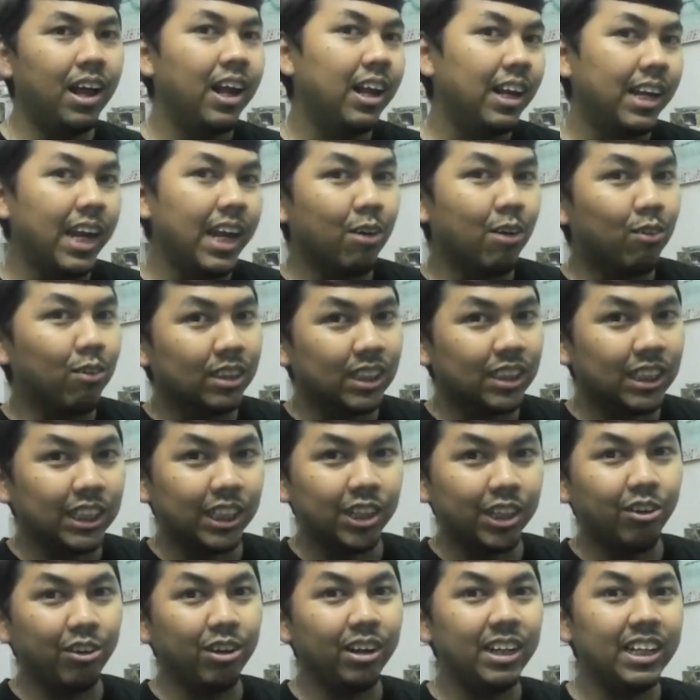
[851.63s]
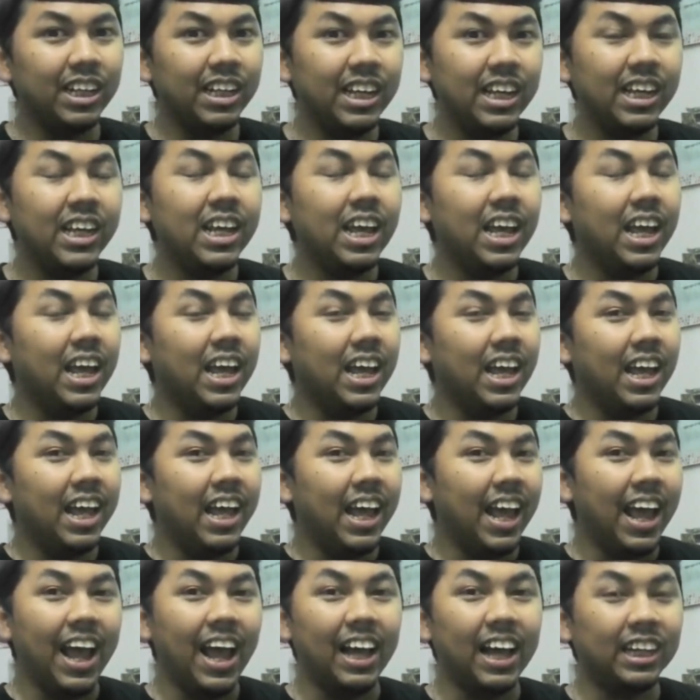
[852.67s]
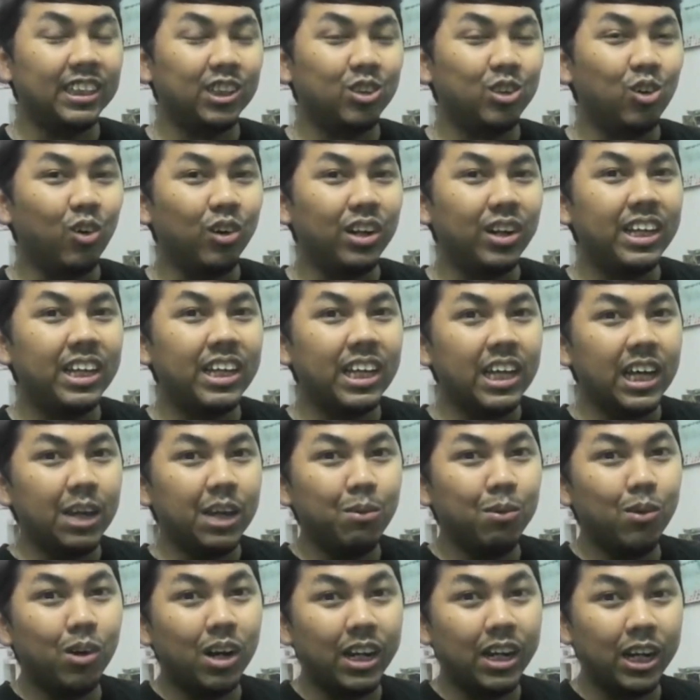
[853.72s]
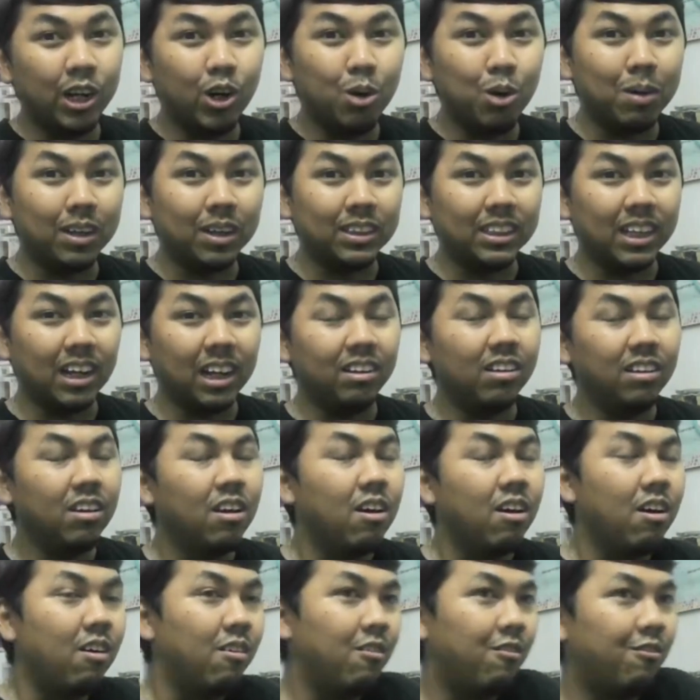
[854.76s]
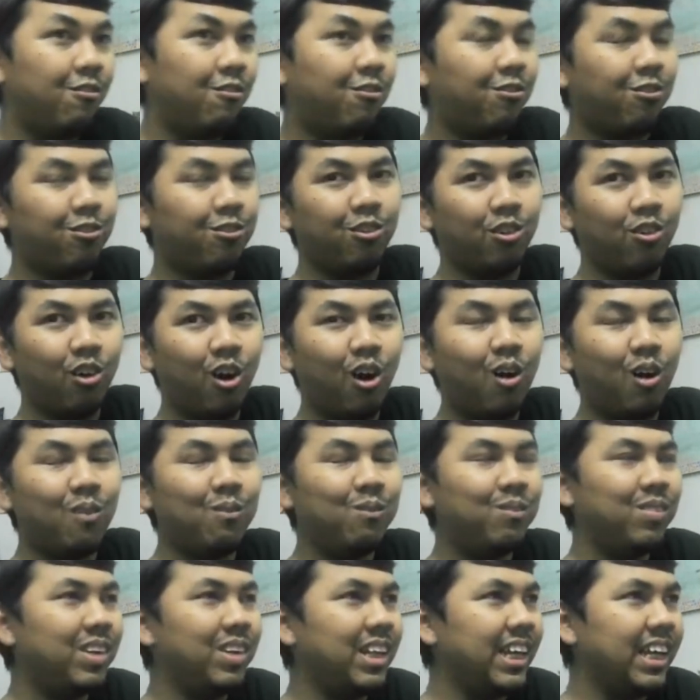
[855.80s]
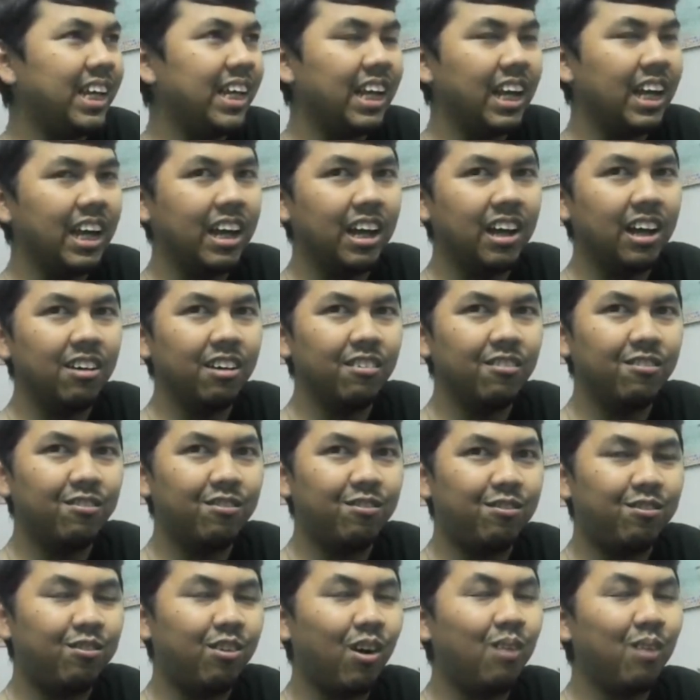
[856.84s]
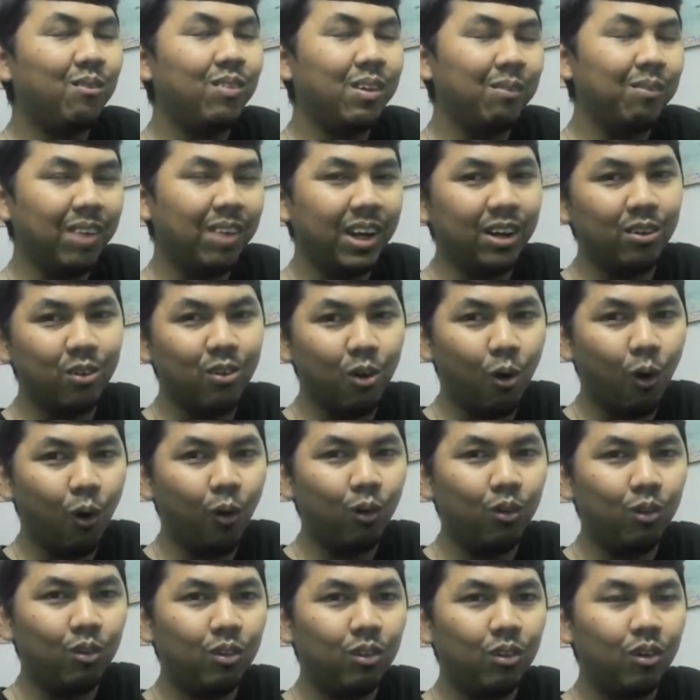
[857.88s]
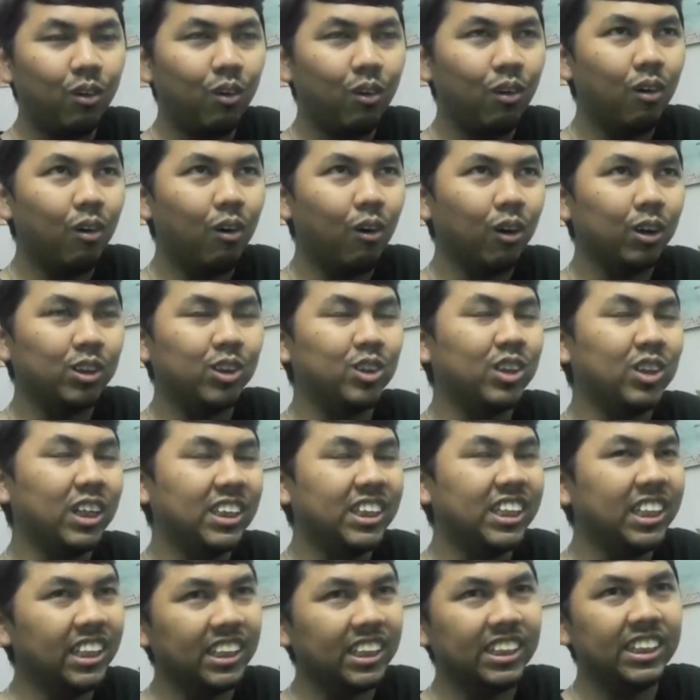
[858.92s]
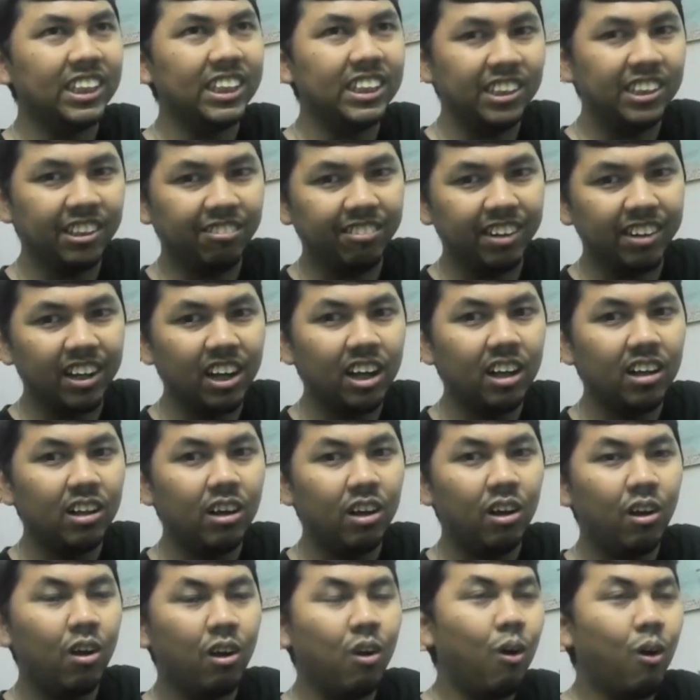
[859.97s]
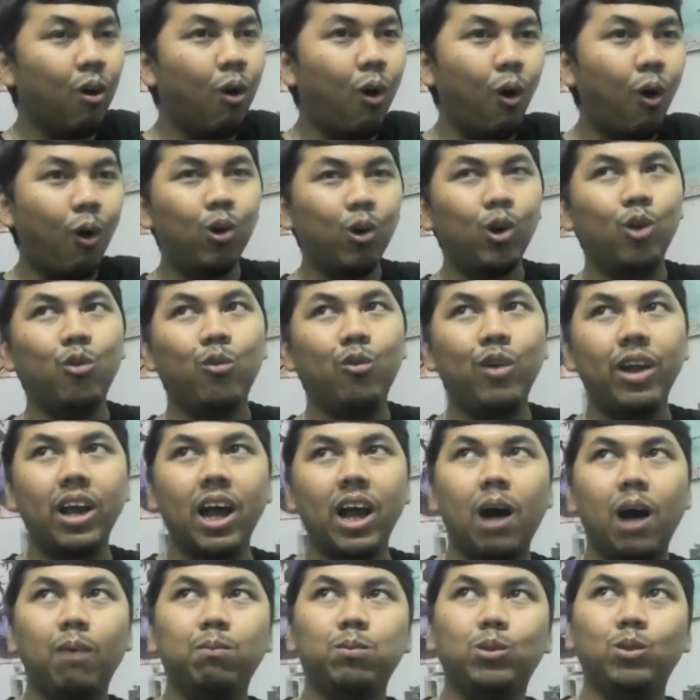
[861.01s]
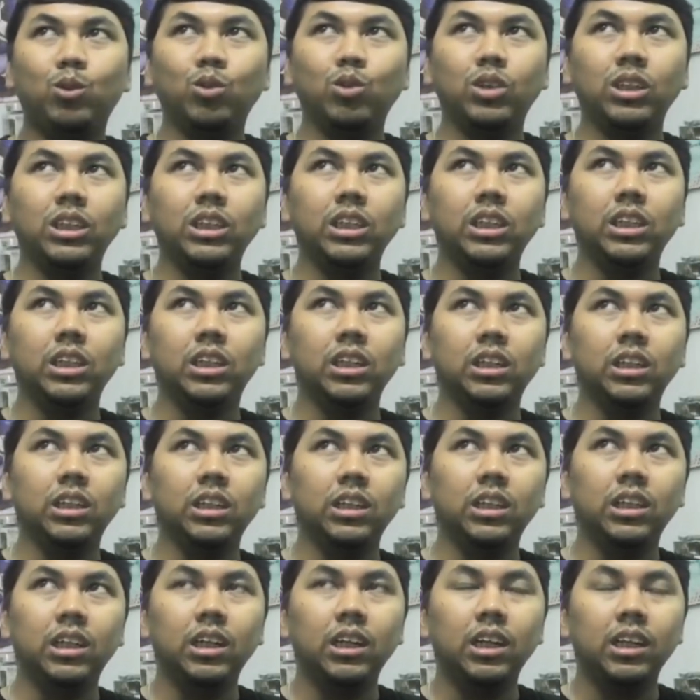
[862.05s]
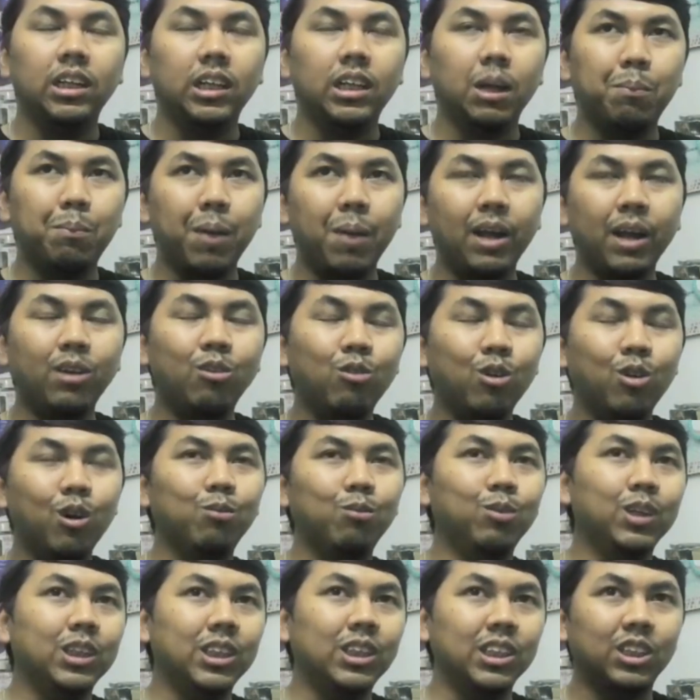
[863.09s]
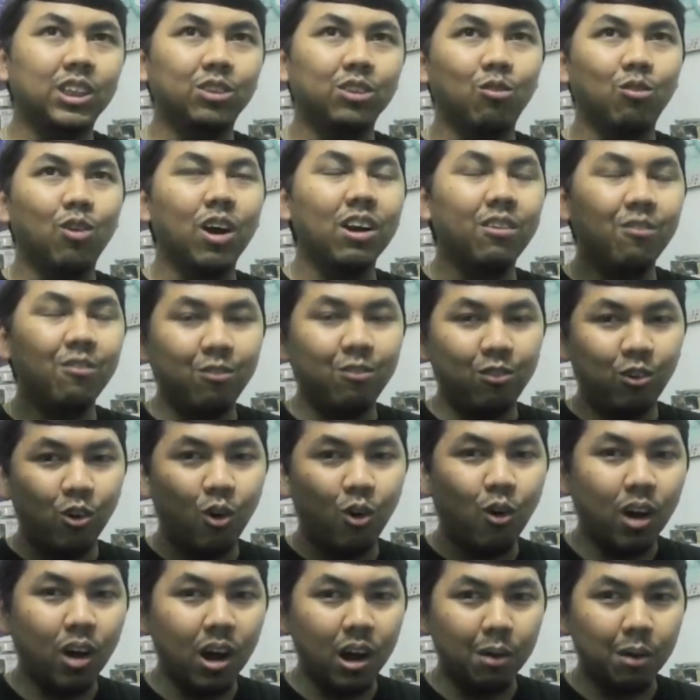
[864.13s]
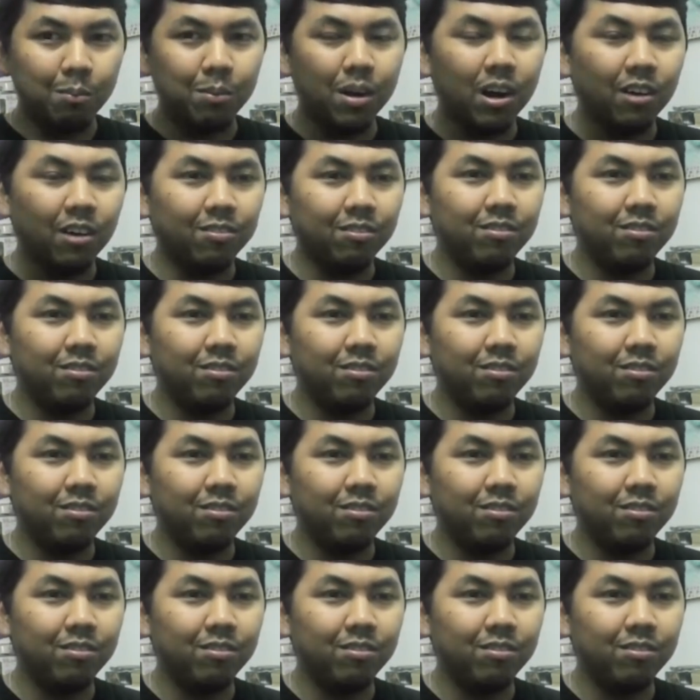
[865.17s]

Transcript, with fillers: there was security escorting Igoma-san from the uh, from the main hall, or so actually the stage area, all the way up to the the panel room, which is one floor above.